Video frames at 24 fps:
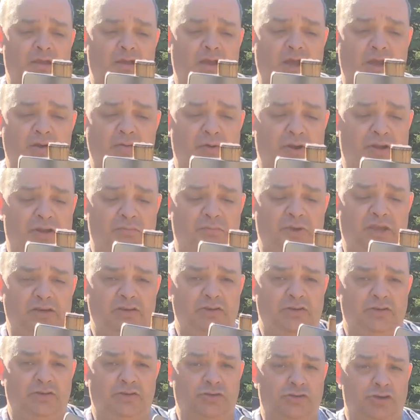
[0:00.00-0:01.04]
I'd
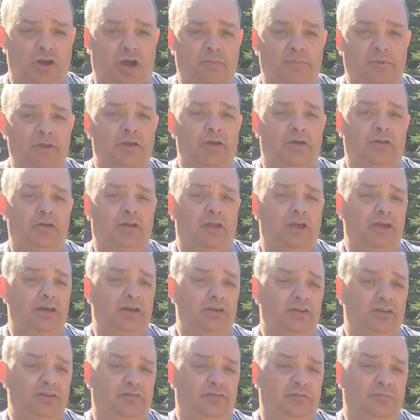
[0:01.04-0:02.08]
recommend shopping online in
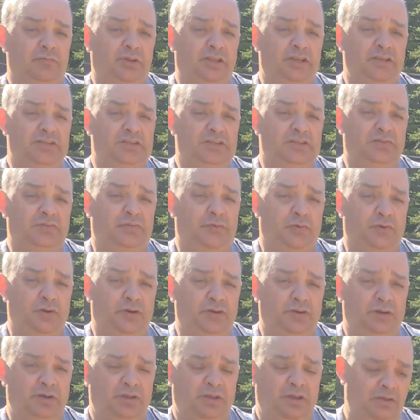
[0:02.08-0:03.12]
different places for it,
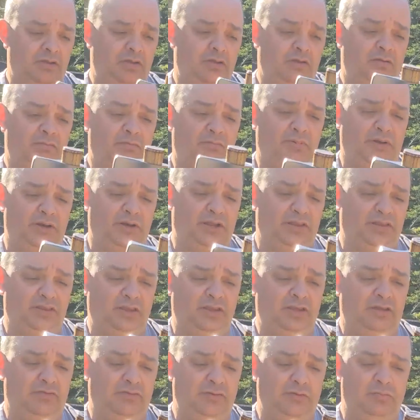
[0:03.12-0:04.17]
but I
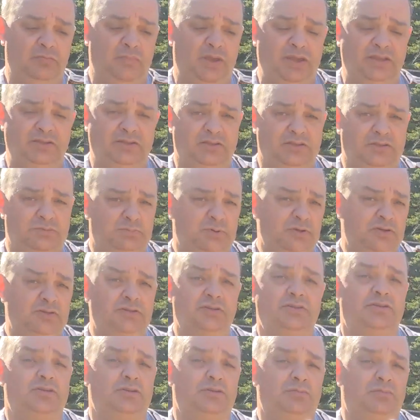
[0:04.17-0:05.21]
think if you made this
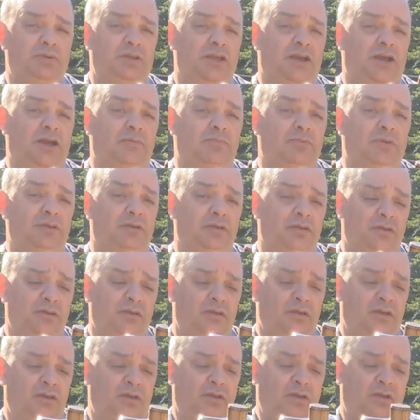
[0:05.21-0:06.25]
purchase, you'd be happy.
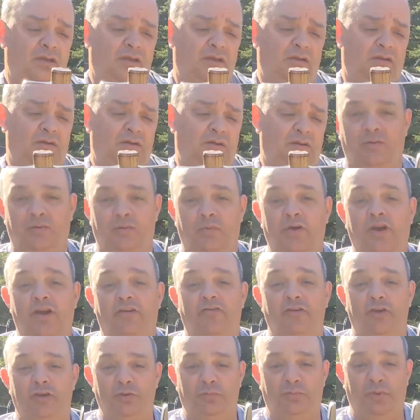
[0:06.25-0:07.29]
Whatever
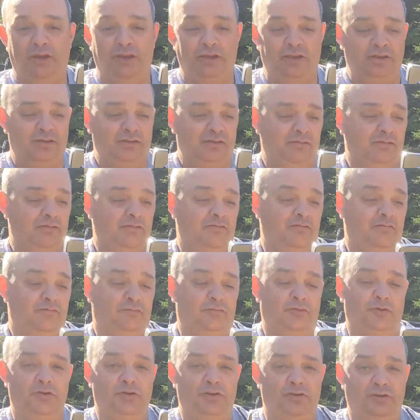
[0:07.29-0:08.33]
you pay
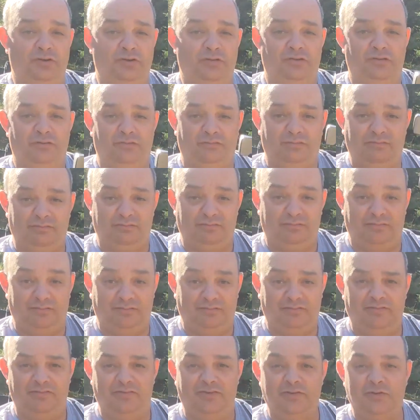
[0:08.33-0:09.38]
for your
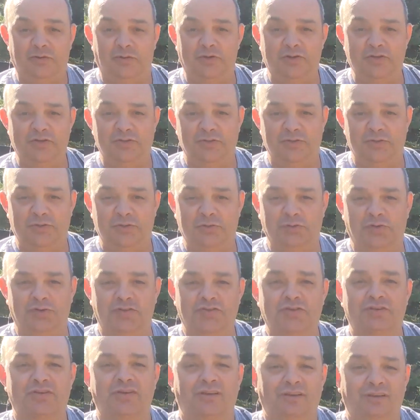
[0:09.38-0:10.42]
toys or
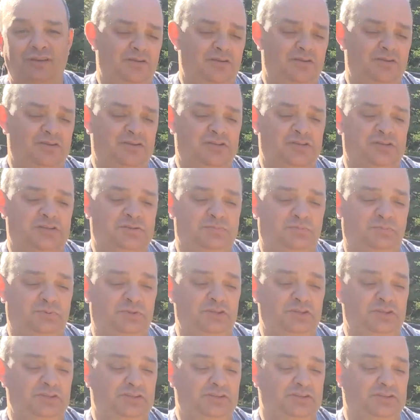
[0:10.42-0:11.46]
tools, just
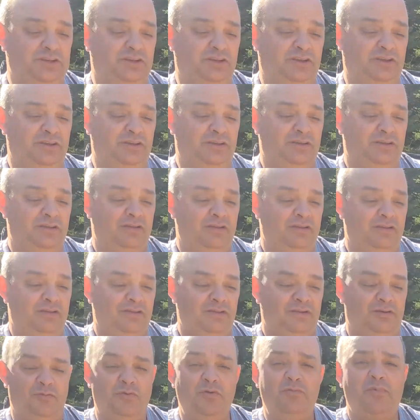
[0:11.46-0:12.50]
please
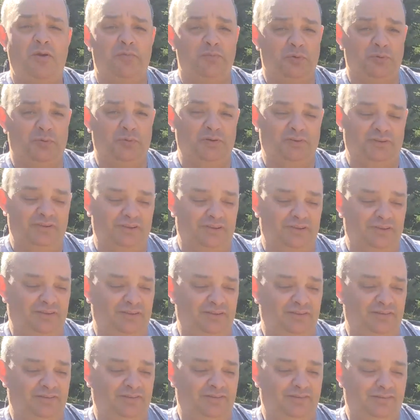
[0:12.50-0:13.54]
remember one thing.
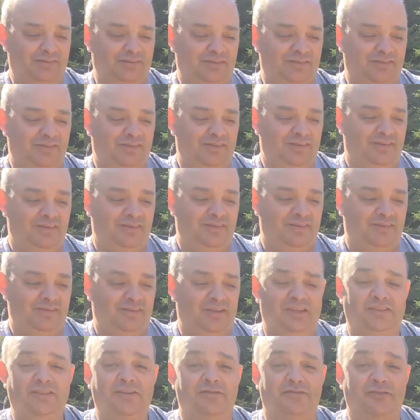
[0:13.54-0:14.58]

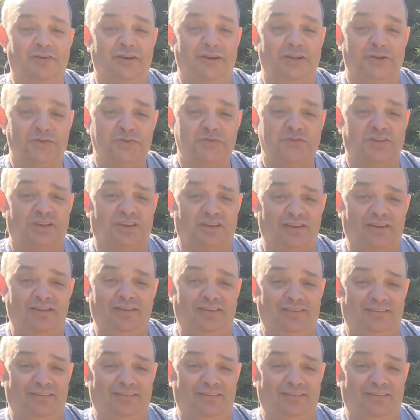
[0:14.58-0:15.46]
Get the fun outside.